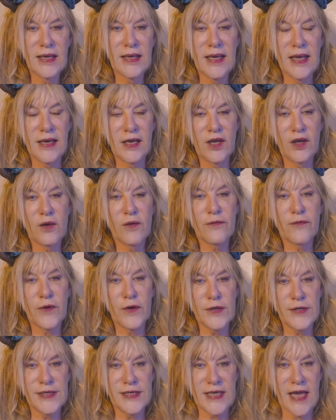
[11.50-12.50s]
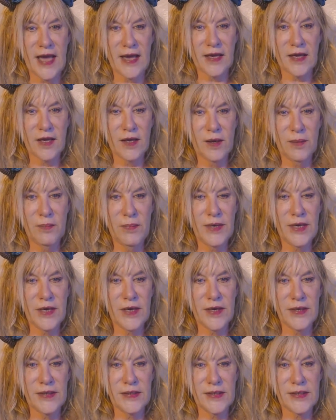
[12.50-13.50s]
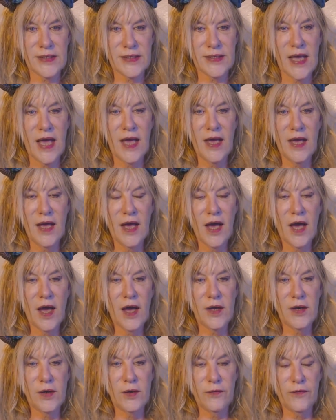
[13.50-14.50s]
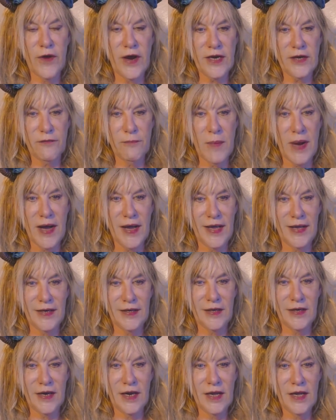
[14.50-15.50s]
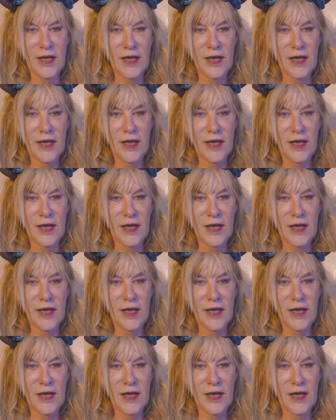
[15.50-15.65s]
getting your first deck because a new friend of mine